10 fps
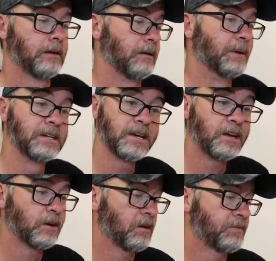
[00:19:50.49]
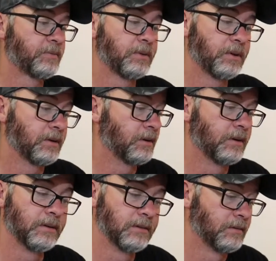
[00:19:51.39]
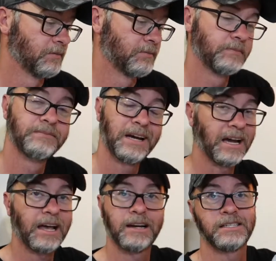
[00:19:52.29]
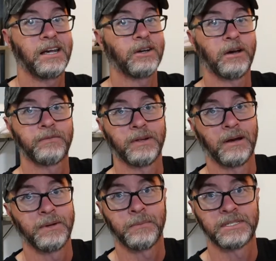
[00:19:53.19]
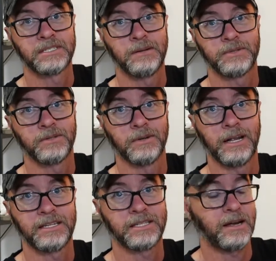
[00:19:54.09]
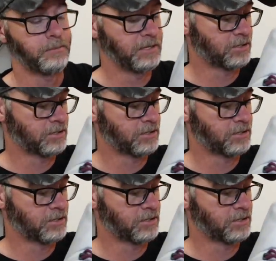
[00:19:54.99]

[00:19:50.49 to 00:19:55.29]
I'm going to take off for the I got to take off for that. I mean, I'm a seamster. That's got to be